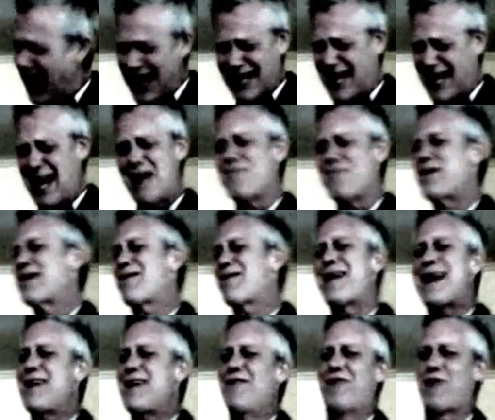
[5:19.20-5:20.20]
I can't be
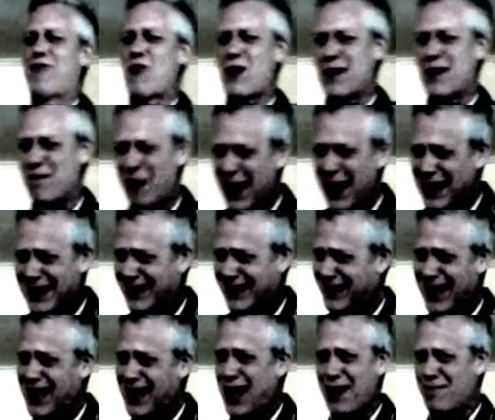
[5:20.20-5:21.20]
reading 40
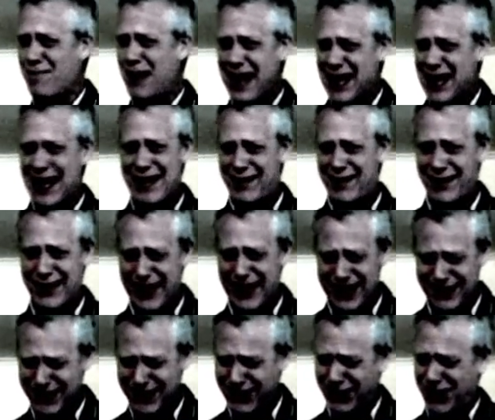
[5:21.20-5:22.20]
pages. I got many other
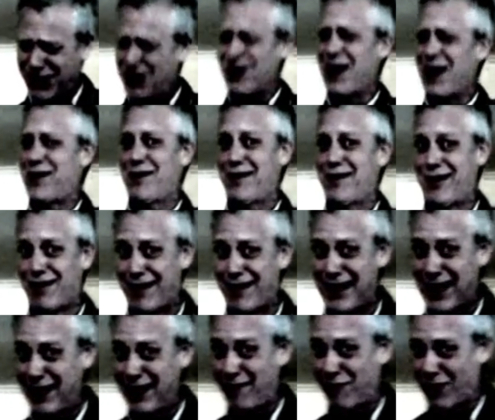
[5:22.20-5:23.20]
things to do other than
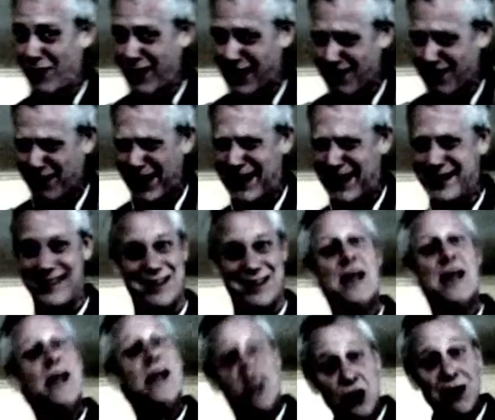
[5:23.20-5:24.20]
read 40
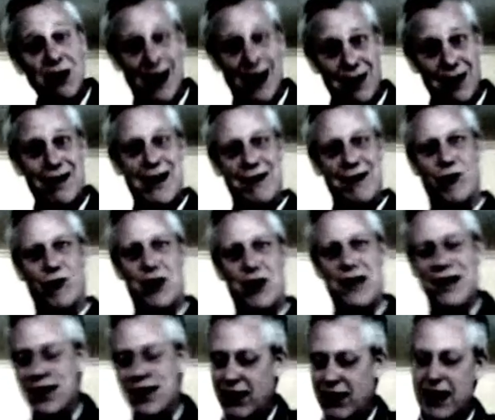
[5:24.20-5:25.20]
pages. Don't have to read
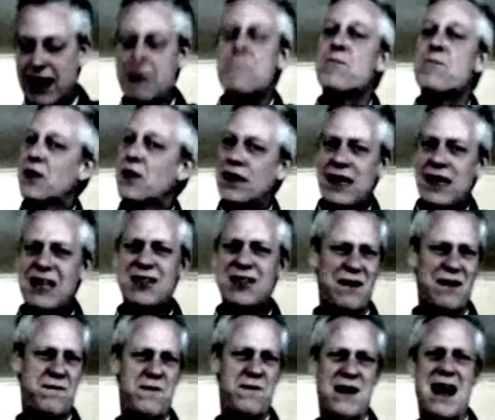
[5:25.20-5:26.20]
40, right? These are
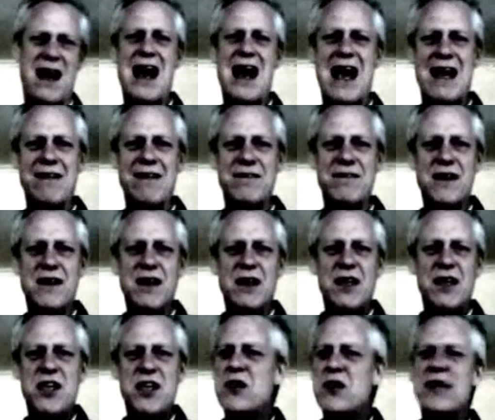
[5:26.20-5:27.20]
like 5.
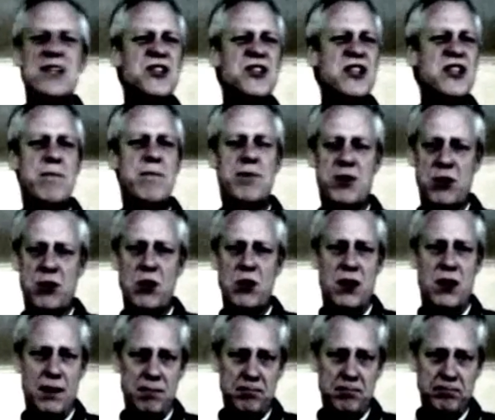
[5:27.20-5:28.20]
You can zip through
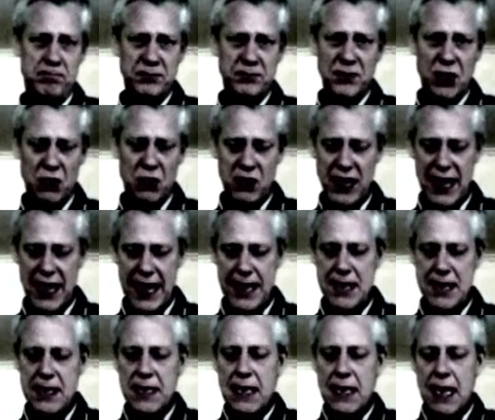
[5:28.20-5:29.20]
them,
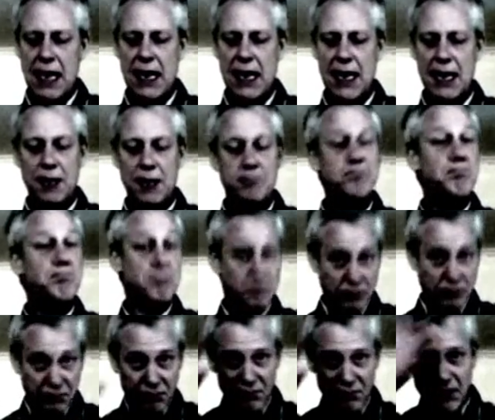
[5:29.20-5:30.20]
okay?
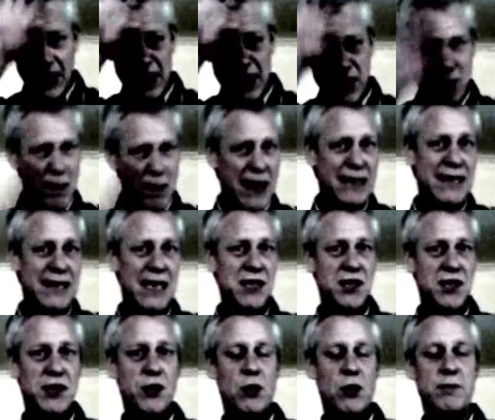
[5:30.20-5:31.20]
And you pay
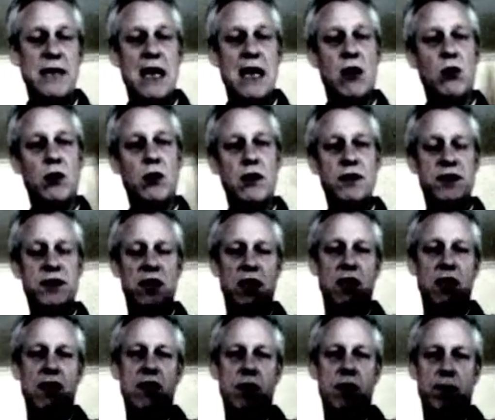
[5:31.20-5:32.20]
attention to them. Now,
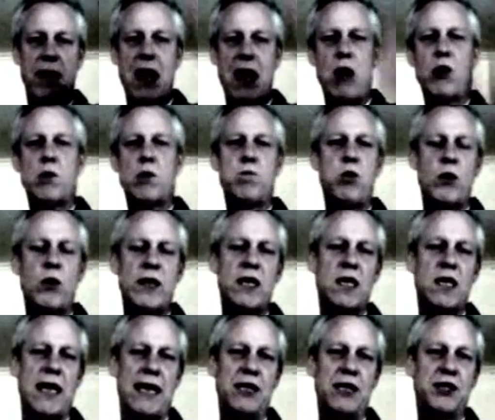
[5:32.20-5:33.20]
the
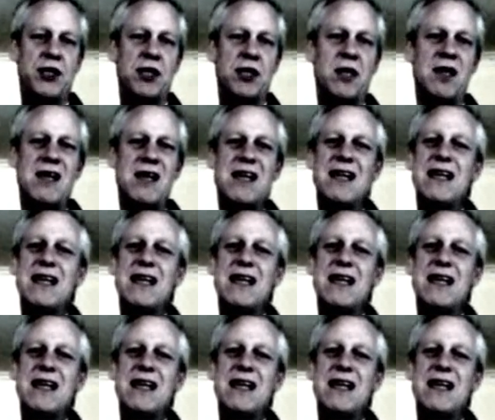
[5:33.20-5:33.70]
PowerPoint lecture,